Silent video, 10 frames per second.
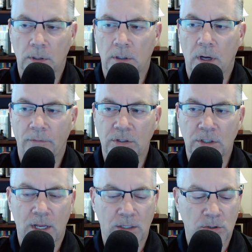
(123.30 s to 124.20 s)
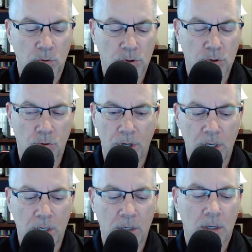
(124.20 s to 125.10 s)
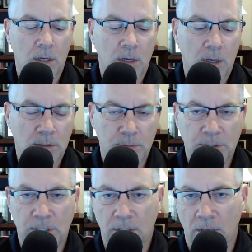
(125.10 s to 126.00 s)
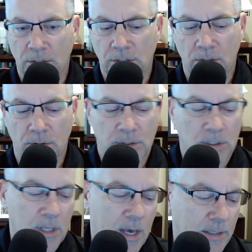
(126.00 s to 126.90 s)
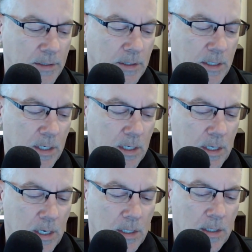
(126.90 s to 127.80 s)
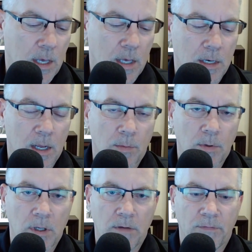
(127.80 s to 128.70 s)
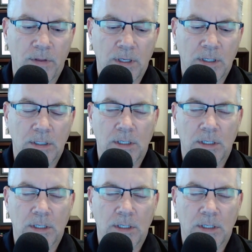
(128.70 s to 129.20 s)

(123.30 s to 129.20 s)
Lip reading: Obviously, it has no screen and some of the technology that goes into that. And then I believe the